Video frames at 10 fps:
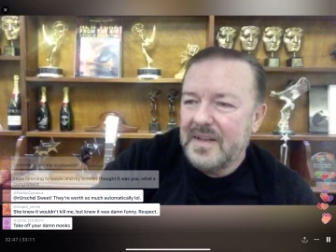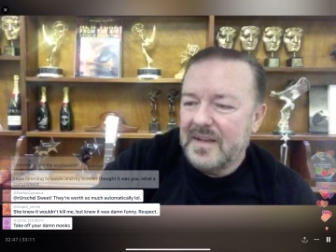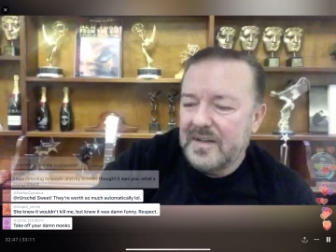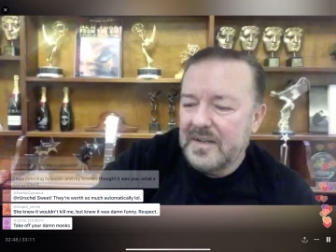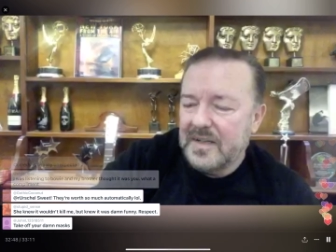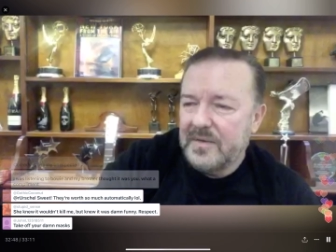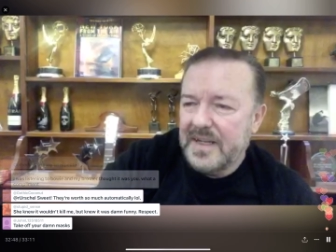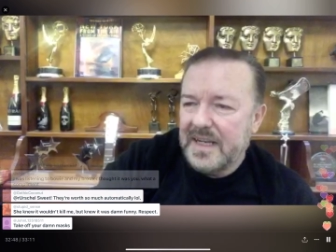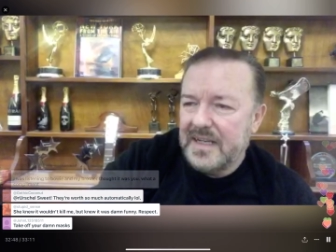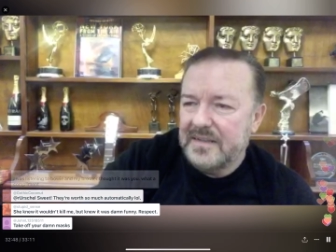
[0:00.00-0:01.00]
I'm going to go and
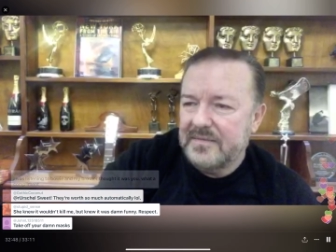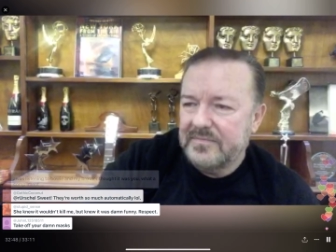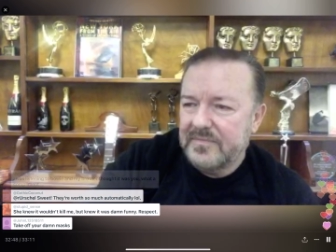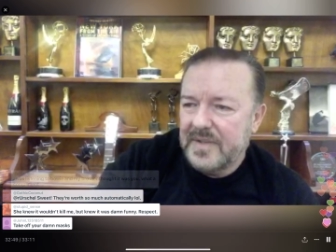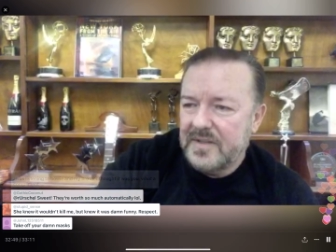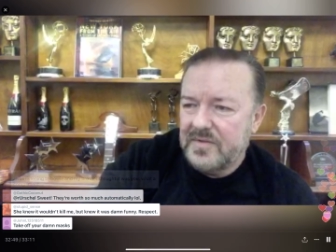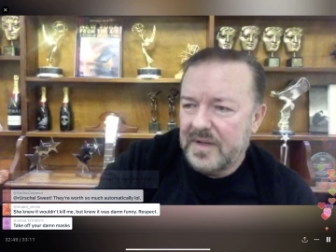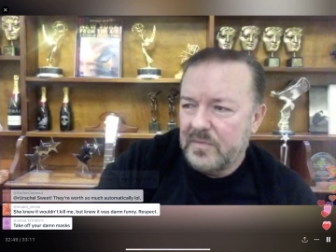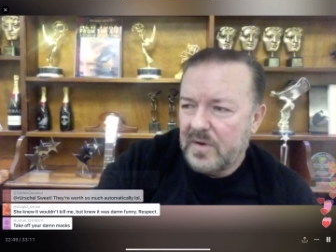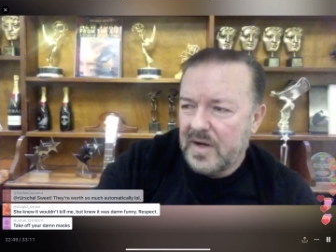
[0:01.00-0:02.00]
eat and
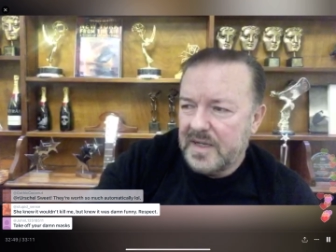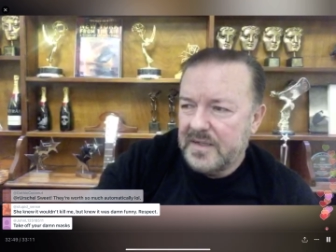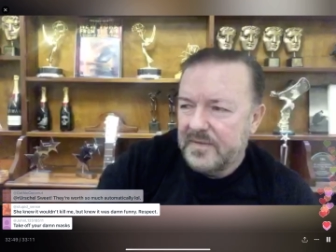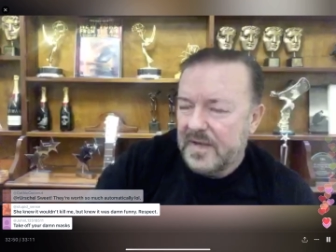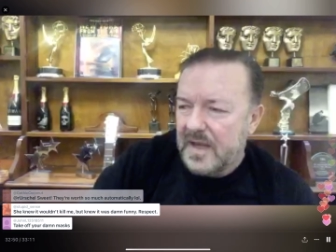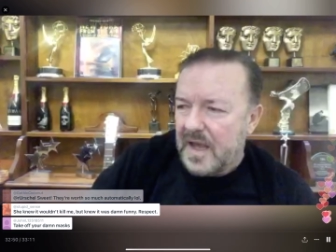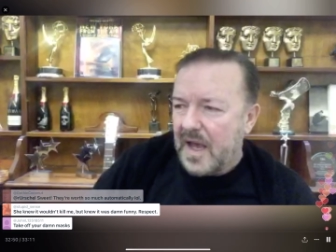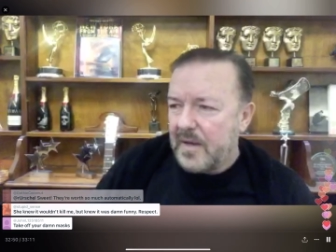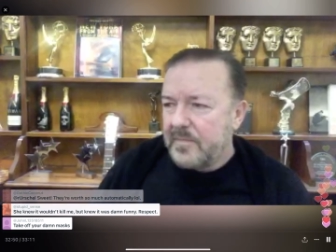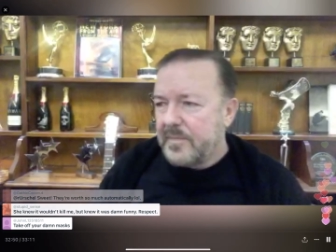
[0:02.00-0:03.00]
drink wine.
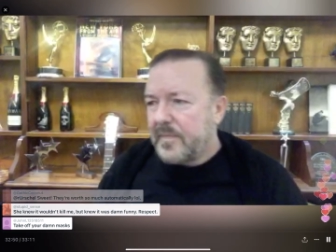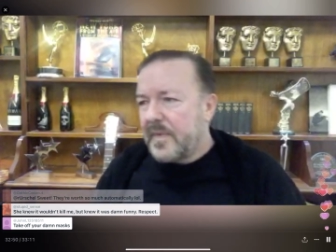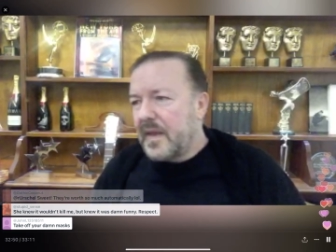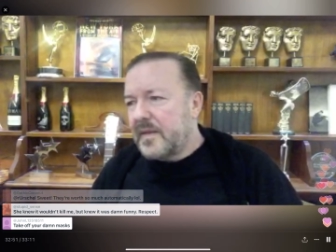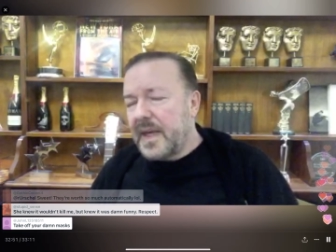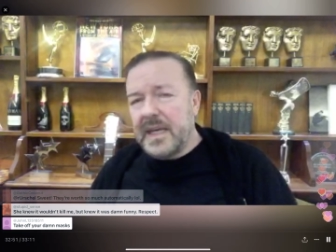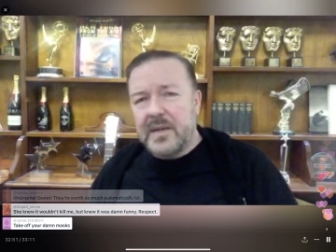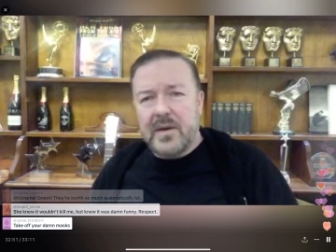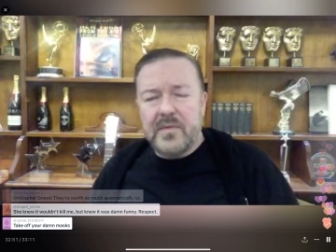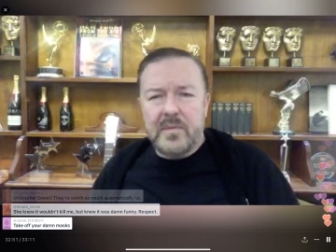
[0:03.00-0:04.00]
Thank you,
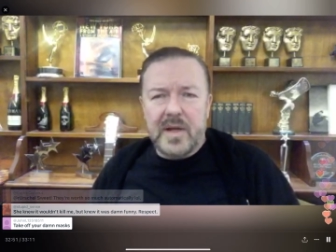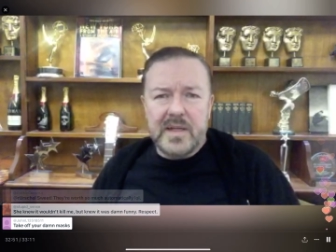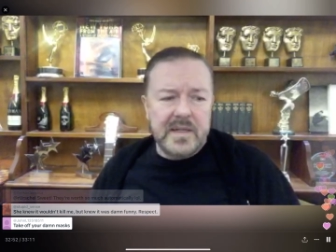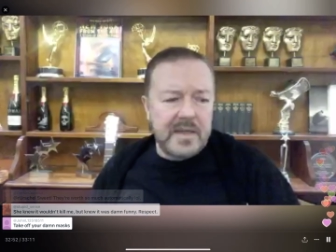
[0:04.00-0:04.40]
everyone.